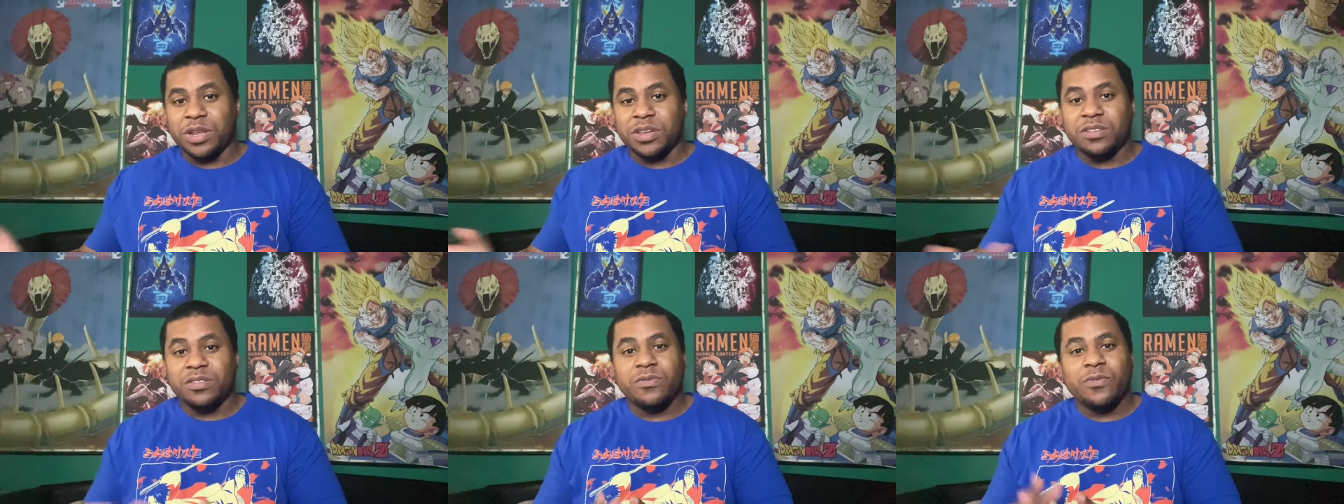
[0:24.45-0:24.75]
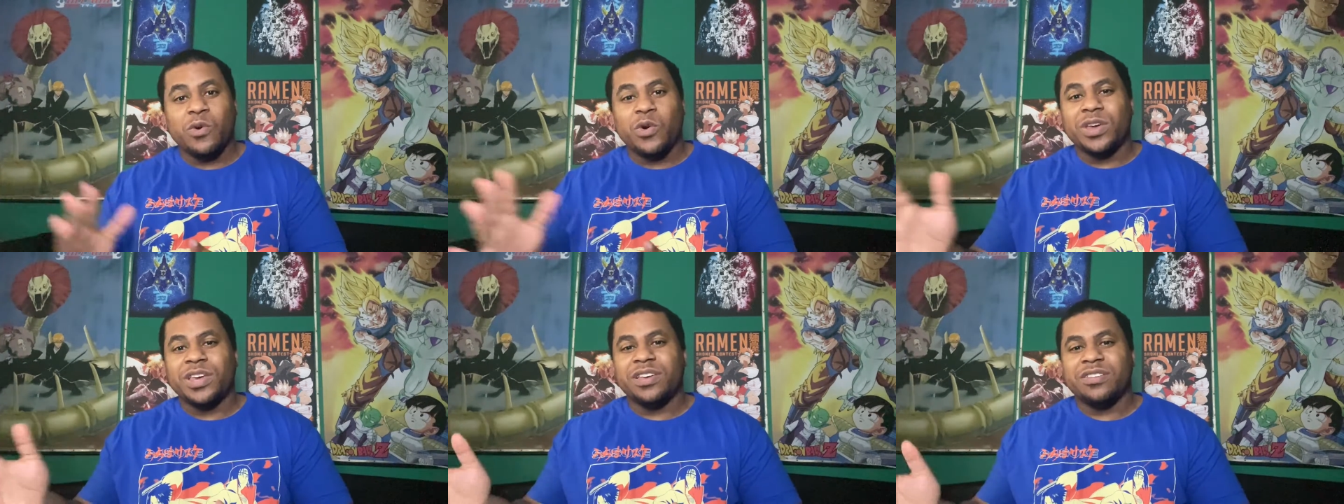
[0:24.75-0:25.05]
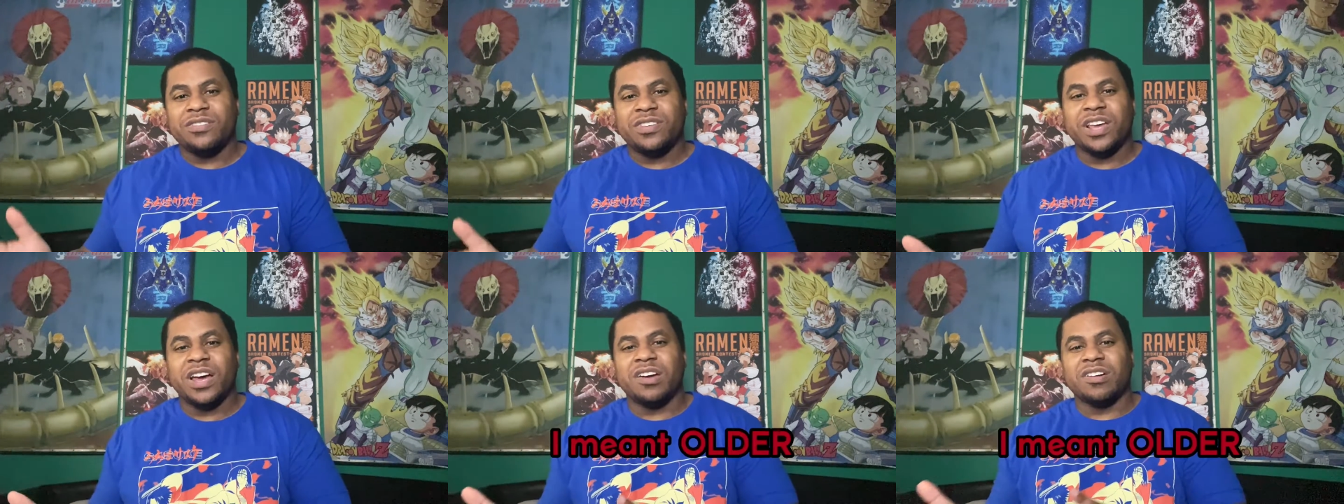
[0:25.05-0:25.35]
He's four
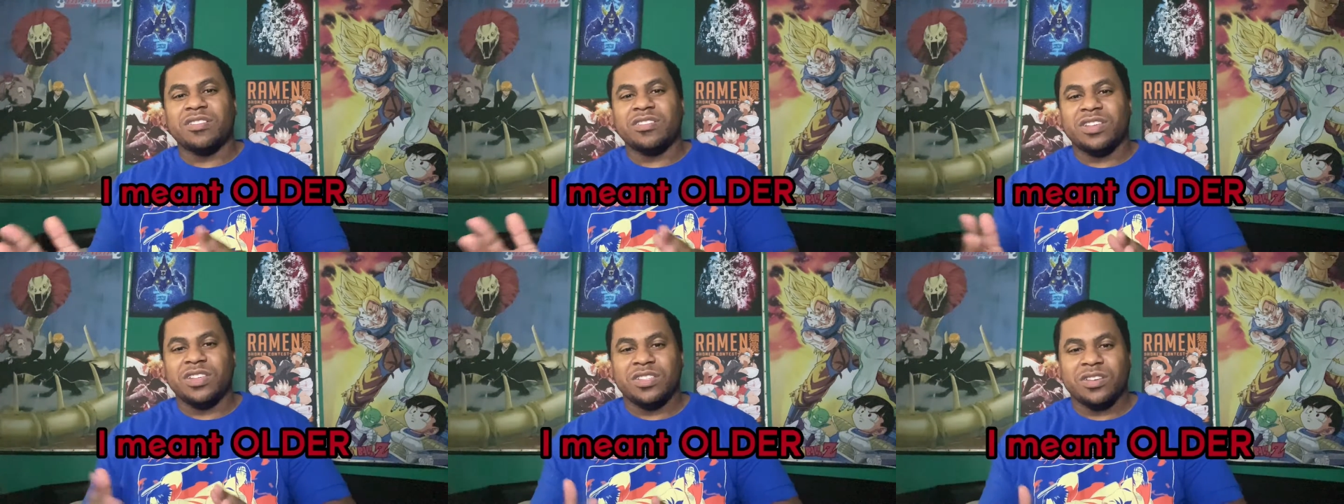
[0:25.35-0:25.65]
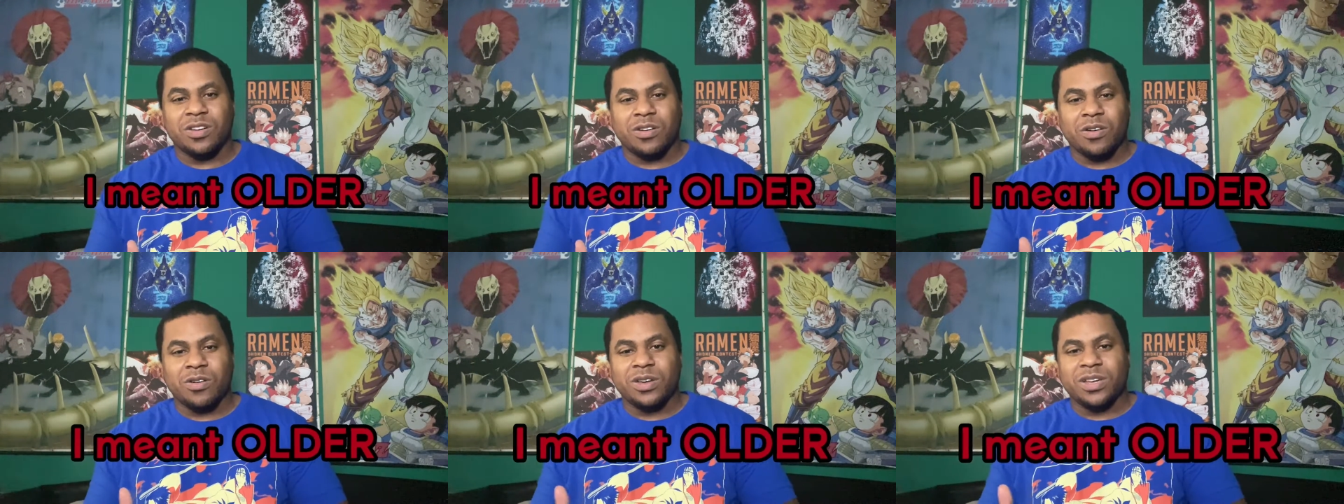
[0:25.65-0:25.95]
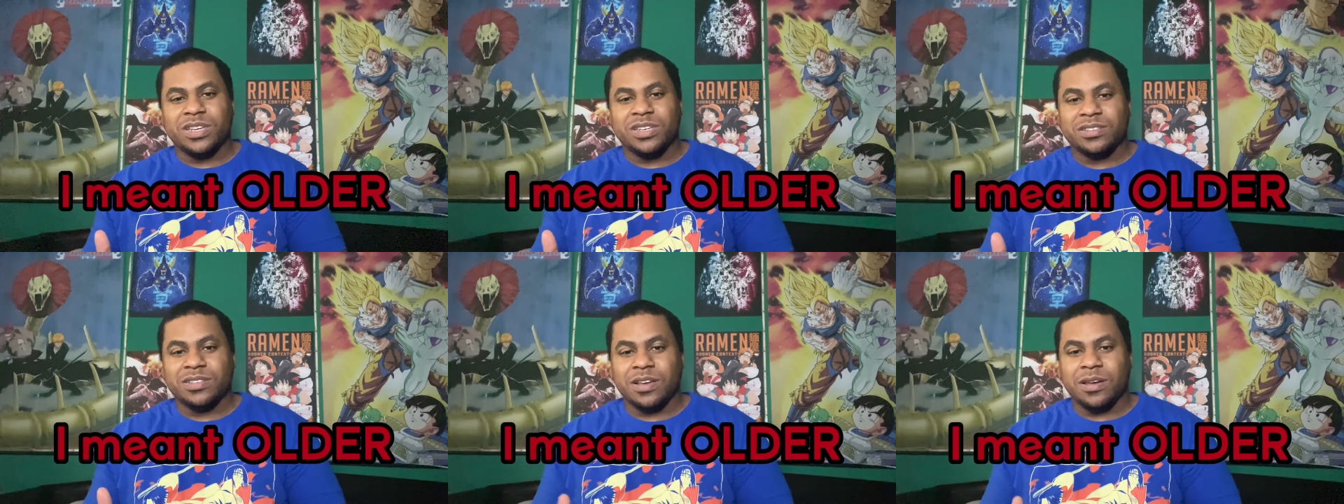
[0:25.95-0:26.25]
years younger than the girl
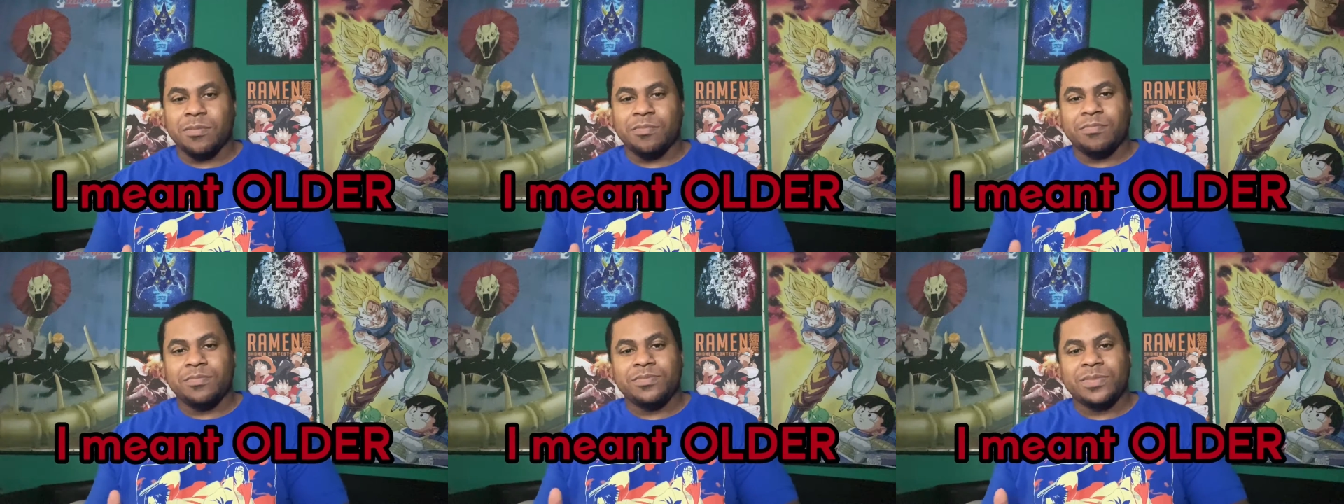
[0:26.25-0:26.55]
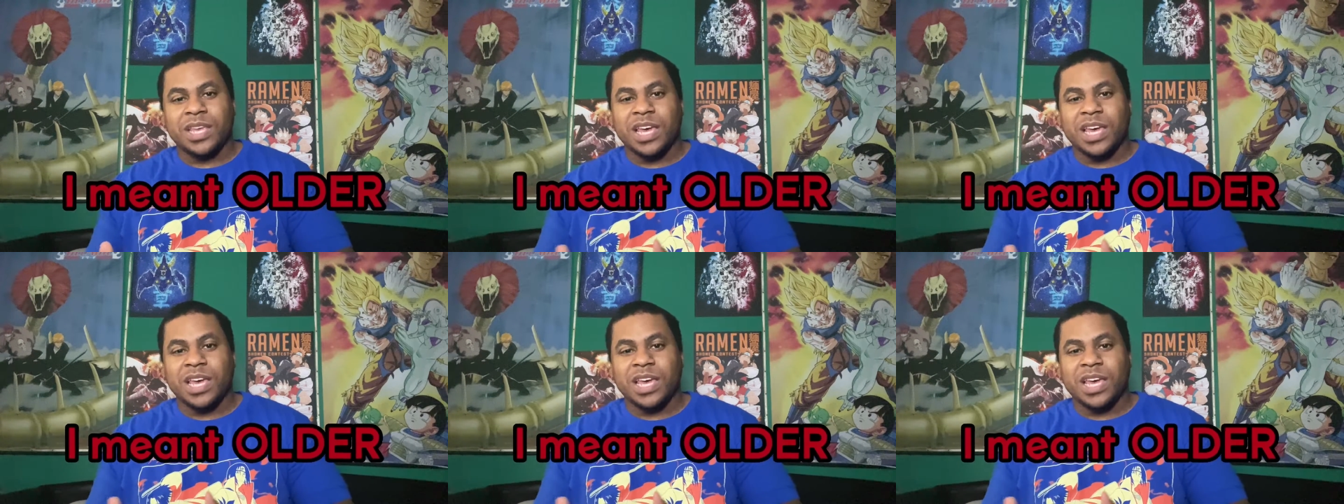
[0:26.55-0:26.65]
he's um